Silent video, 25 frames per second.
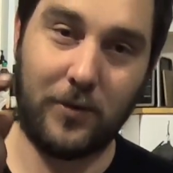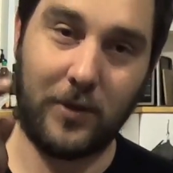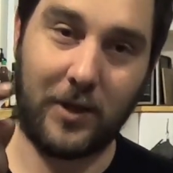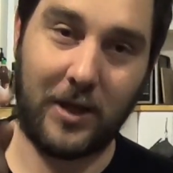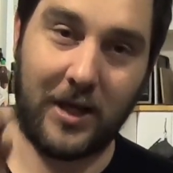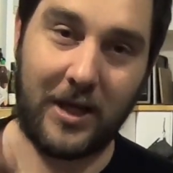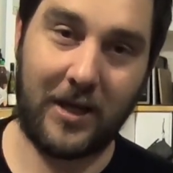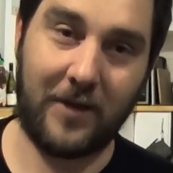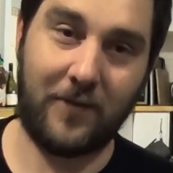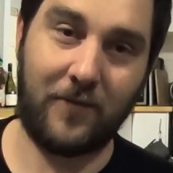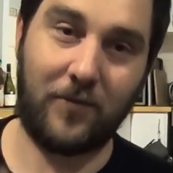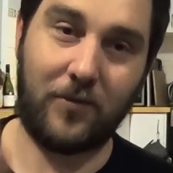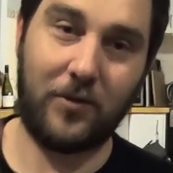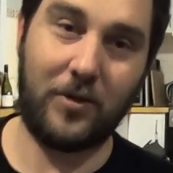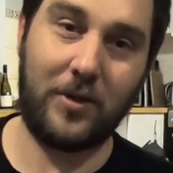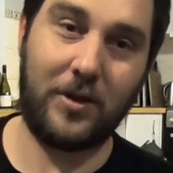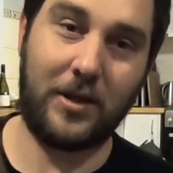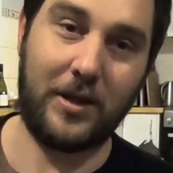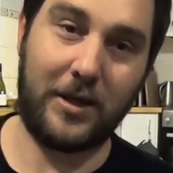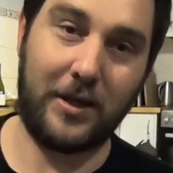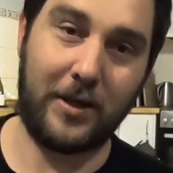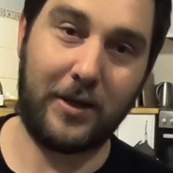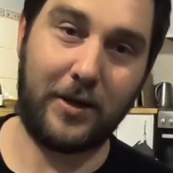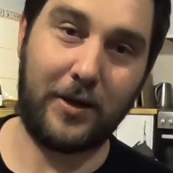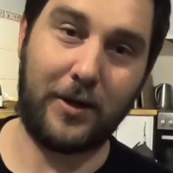Can do
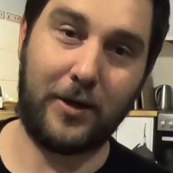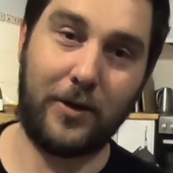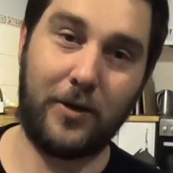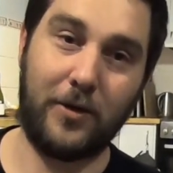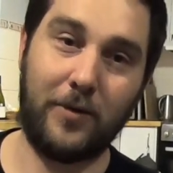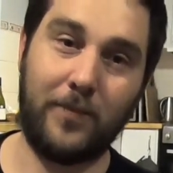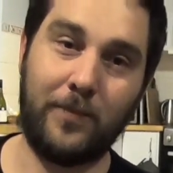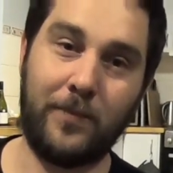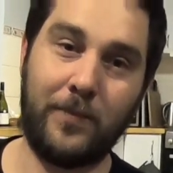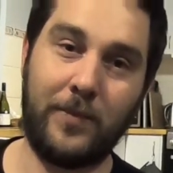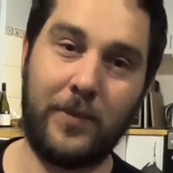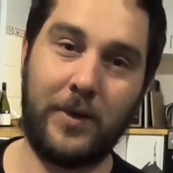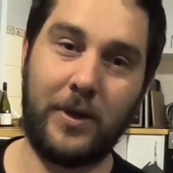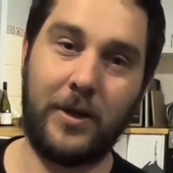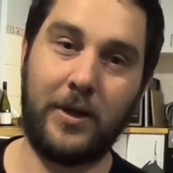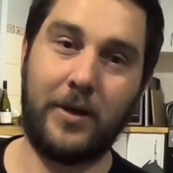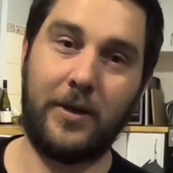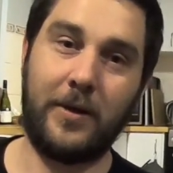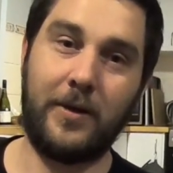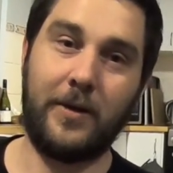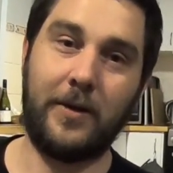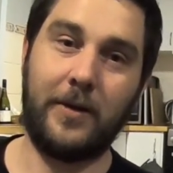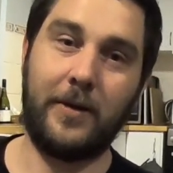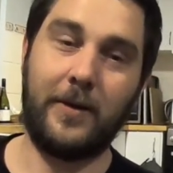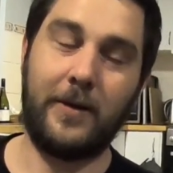everything at home.
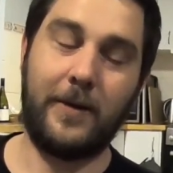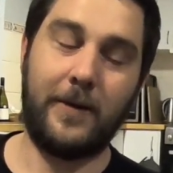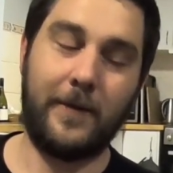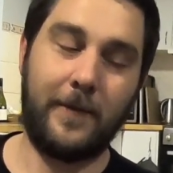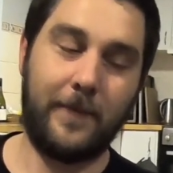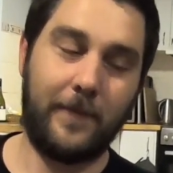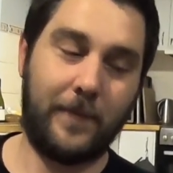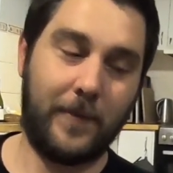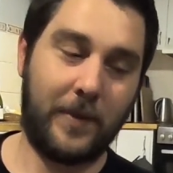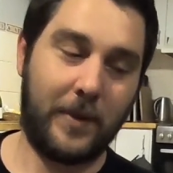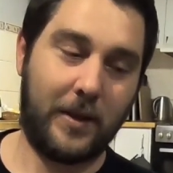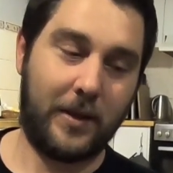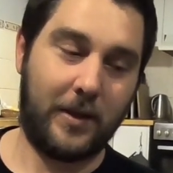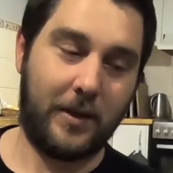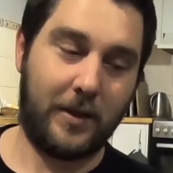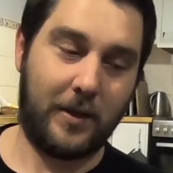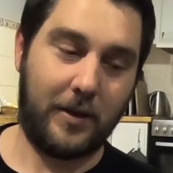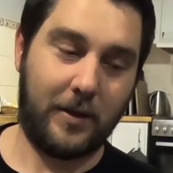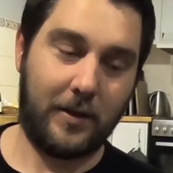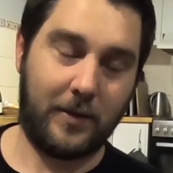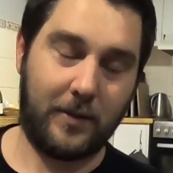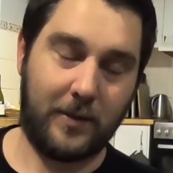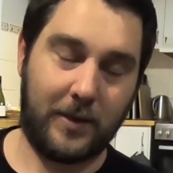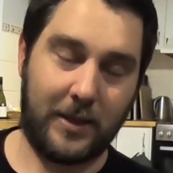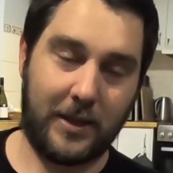
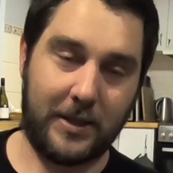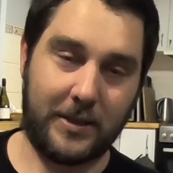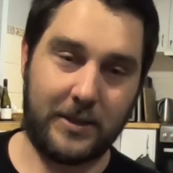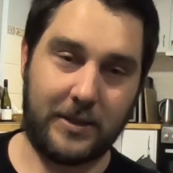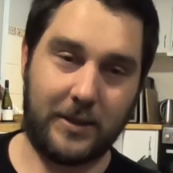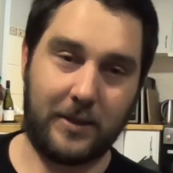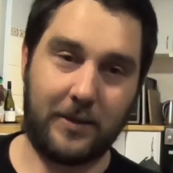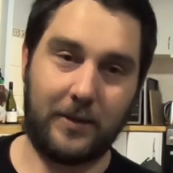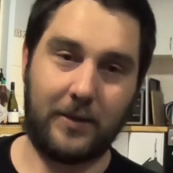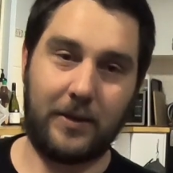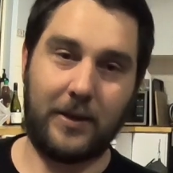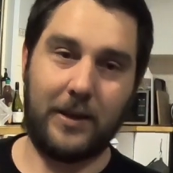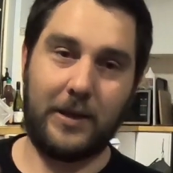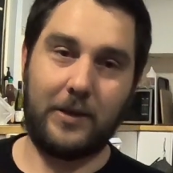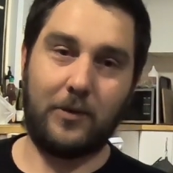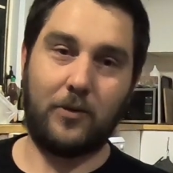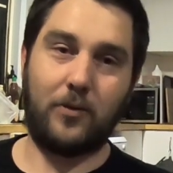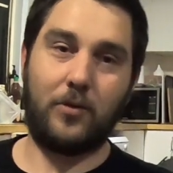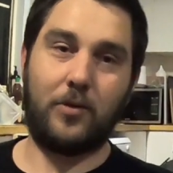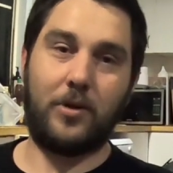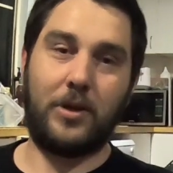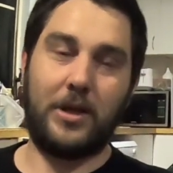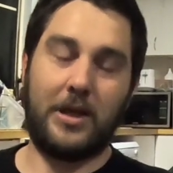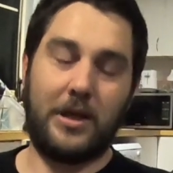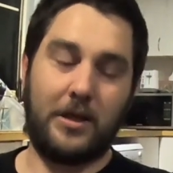There's a little
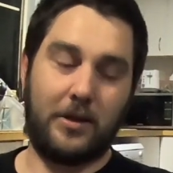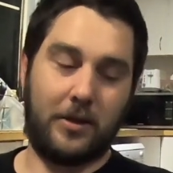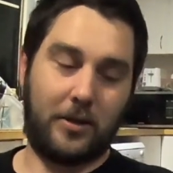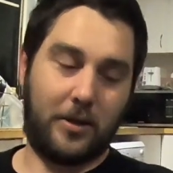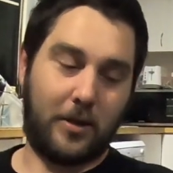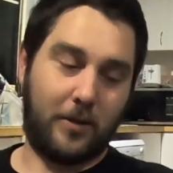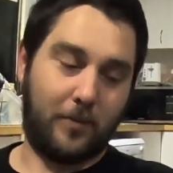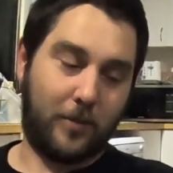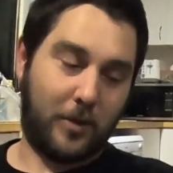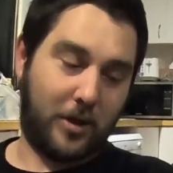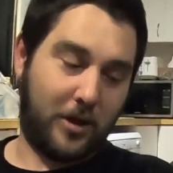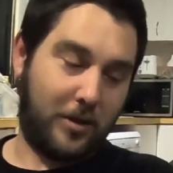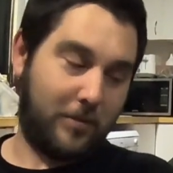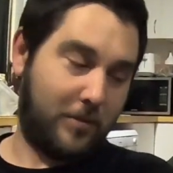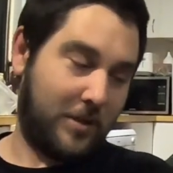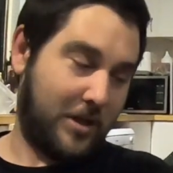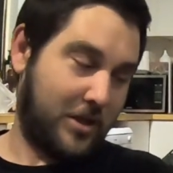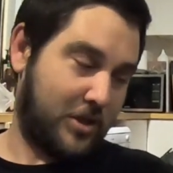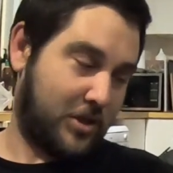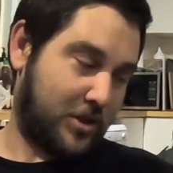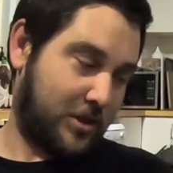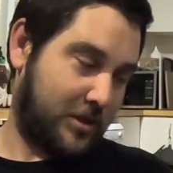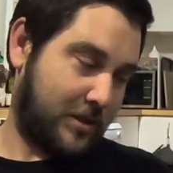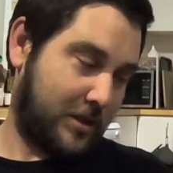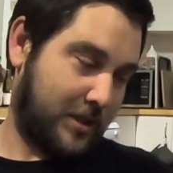thing that I'm going to
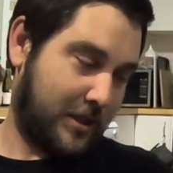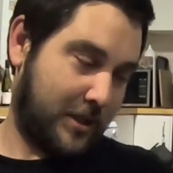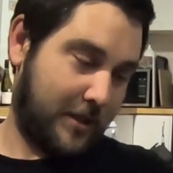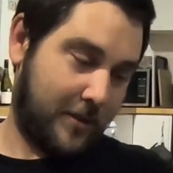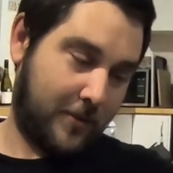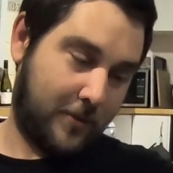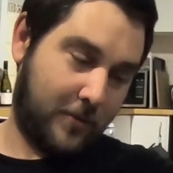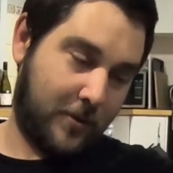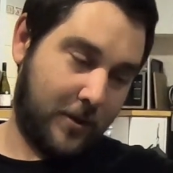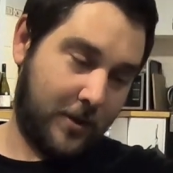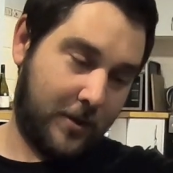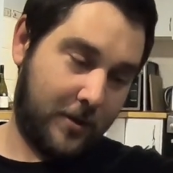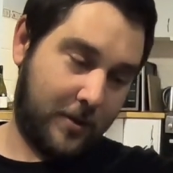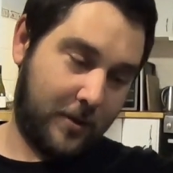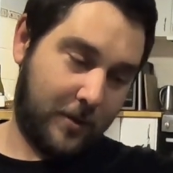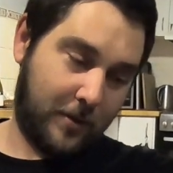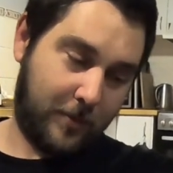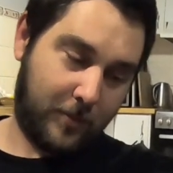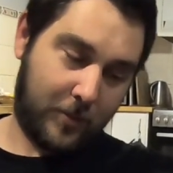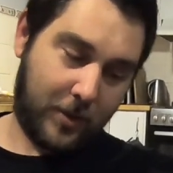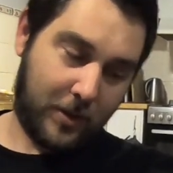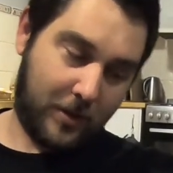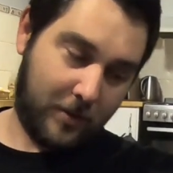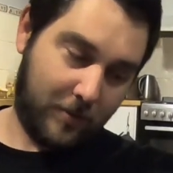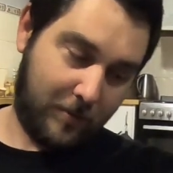mention now. I'm
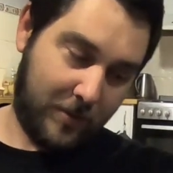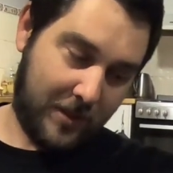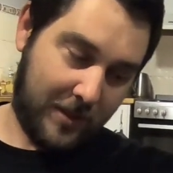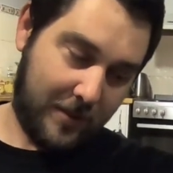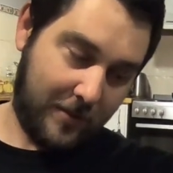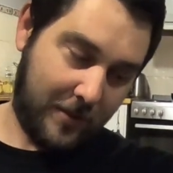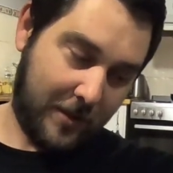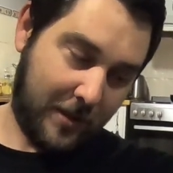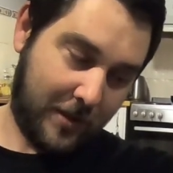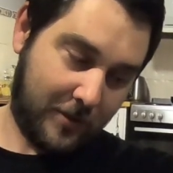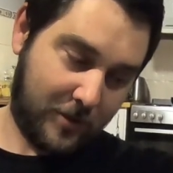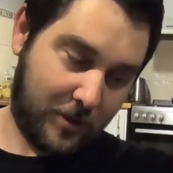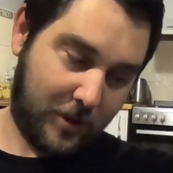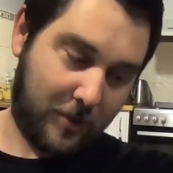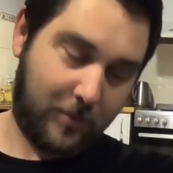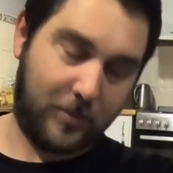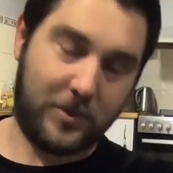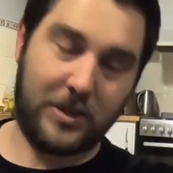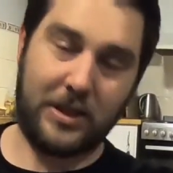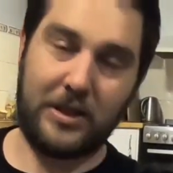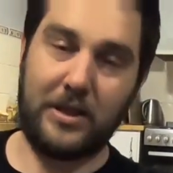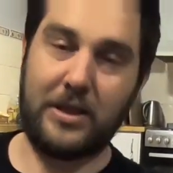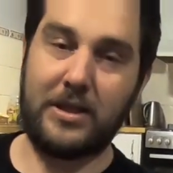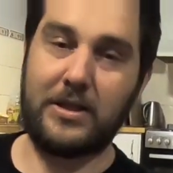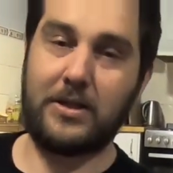going to be
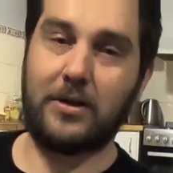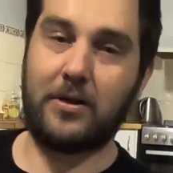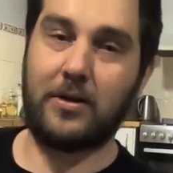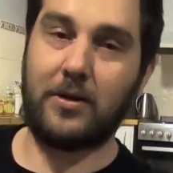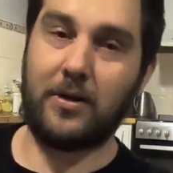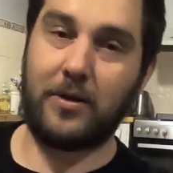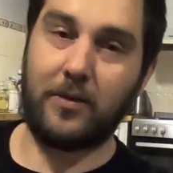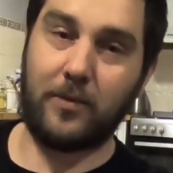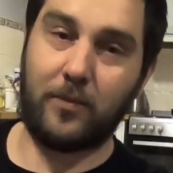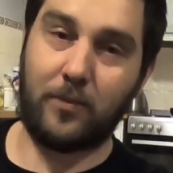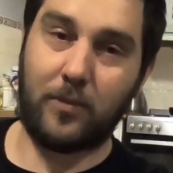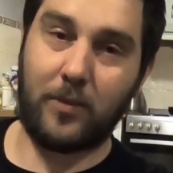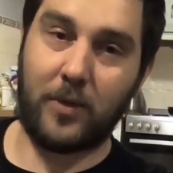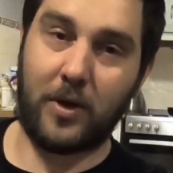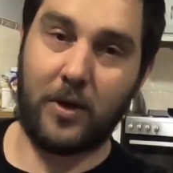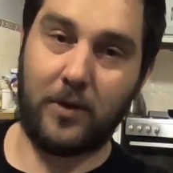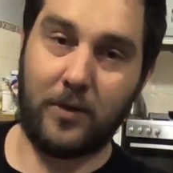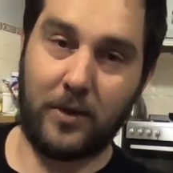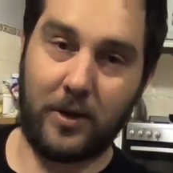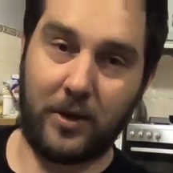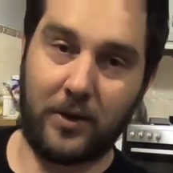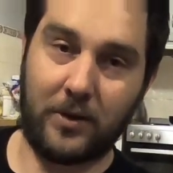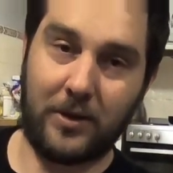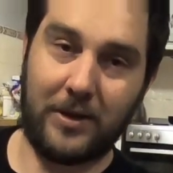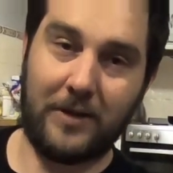adopting this on
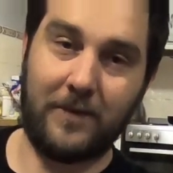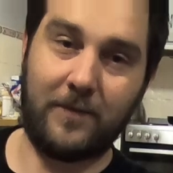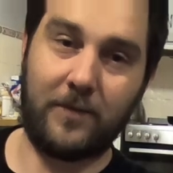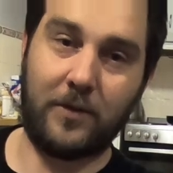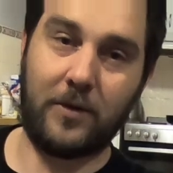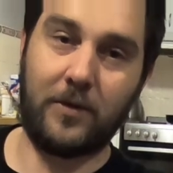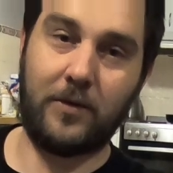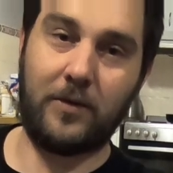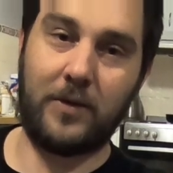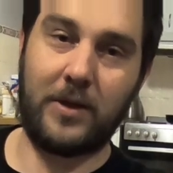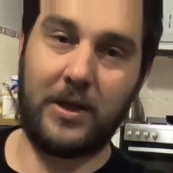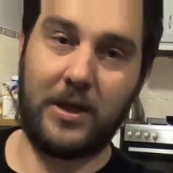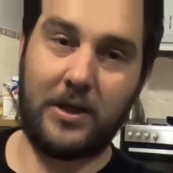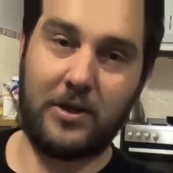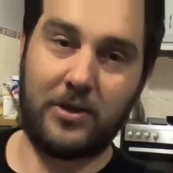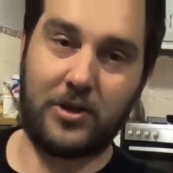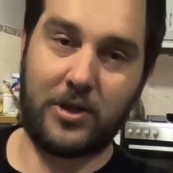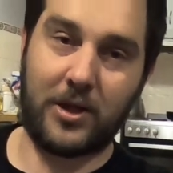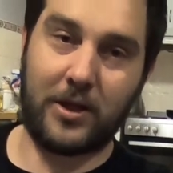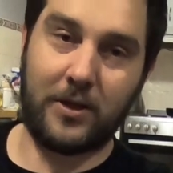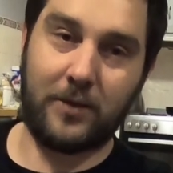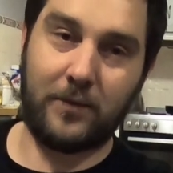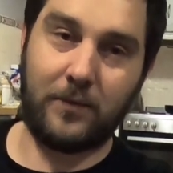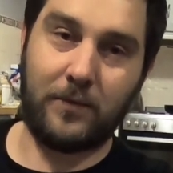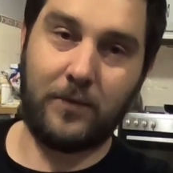the Clevo King
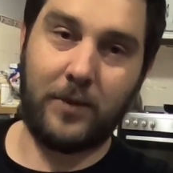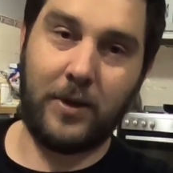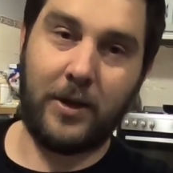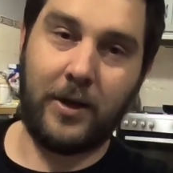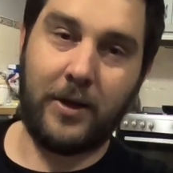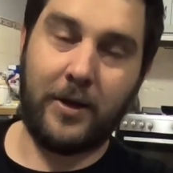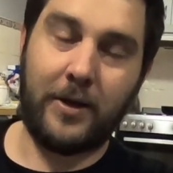channel.